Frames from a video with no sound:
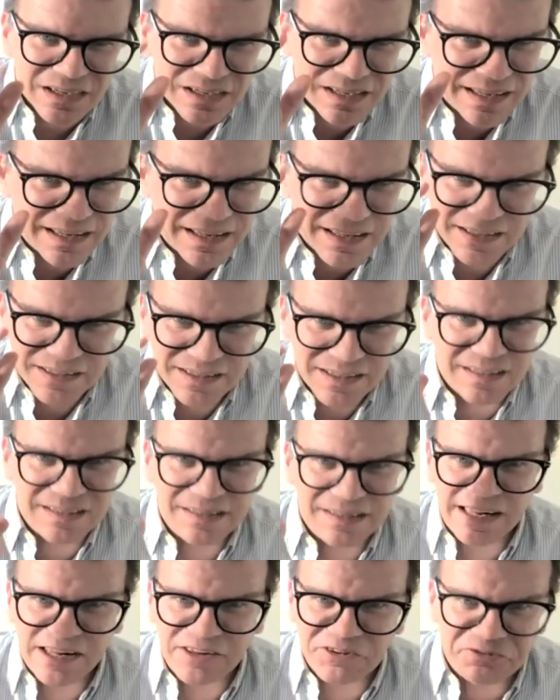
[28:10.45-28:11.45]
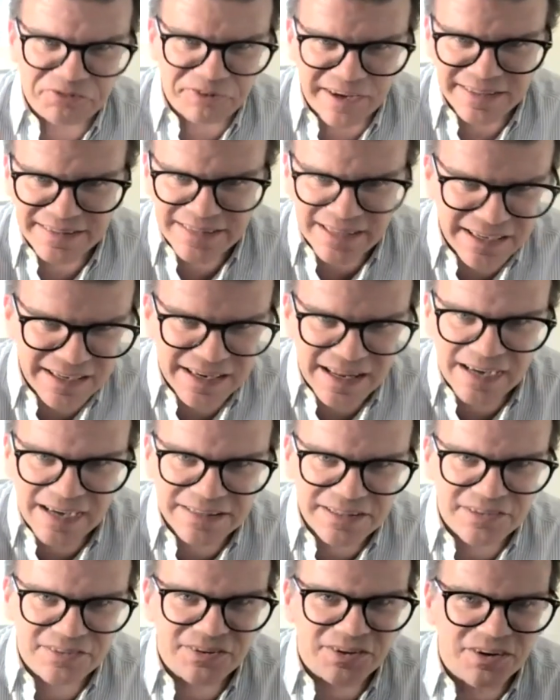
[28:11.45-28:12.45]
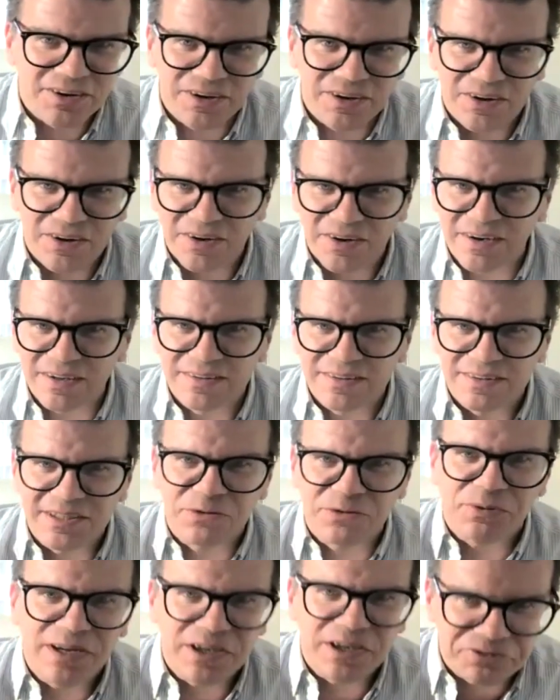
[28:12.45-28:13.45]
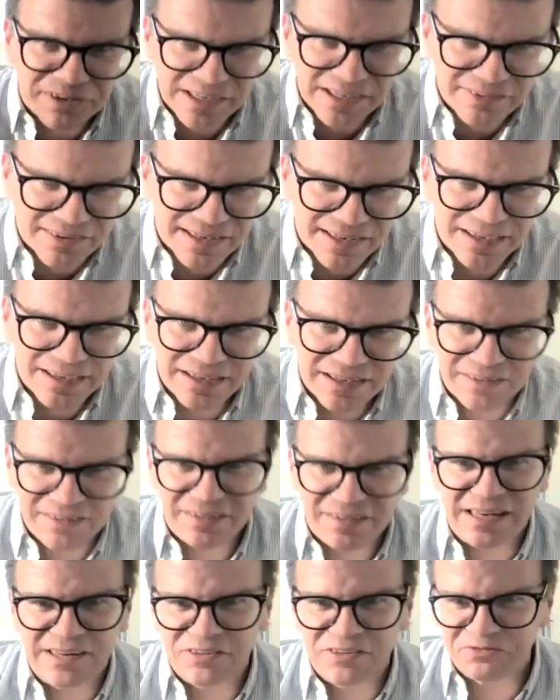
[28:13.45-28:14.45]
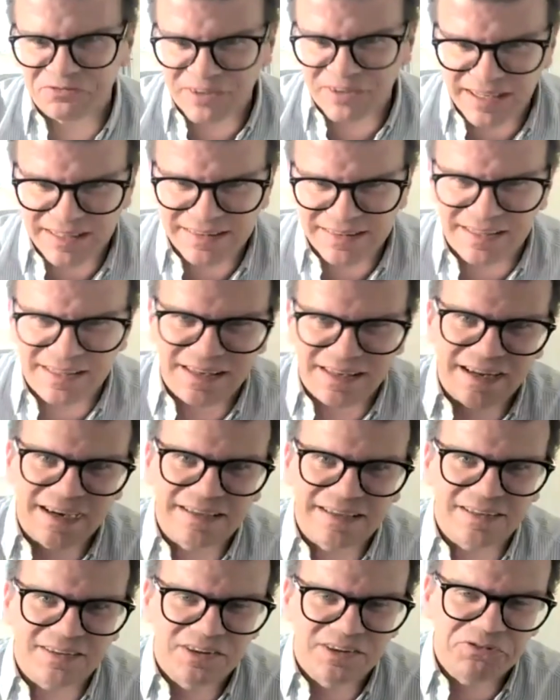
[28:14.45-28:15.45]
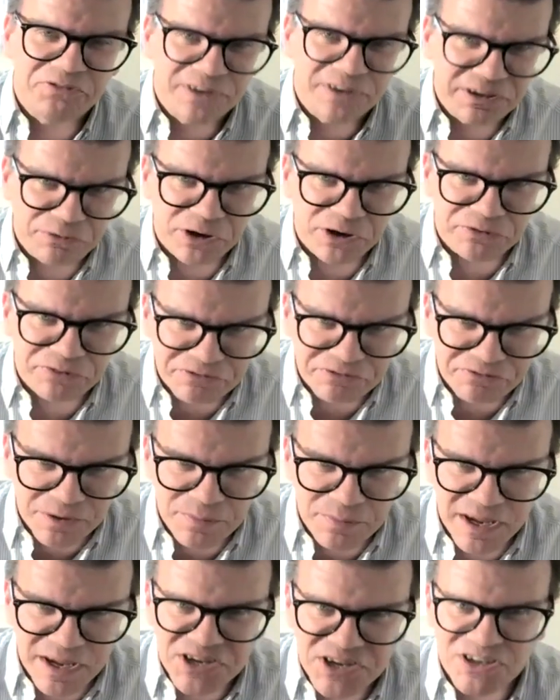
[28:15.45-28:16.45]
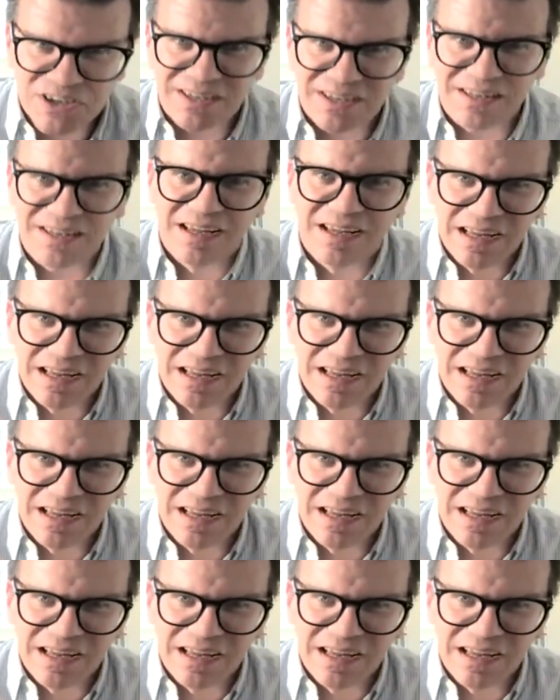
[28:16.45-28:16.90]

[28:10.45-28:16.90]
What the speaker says: calcifying tendinitis or not, degree of calcifying tendinitis, degree of inflammation,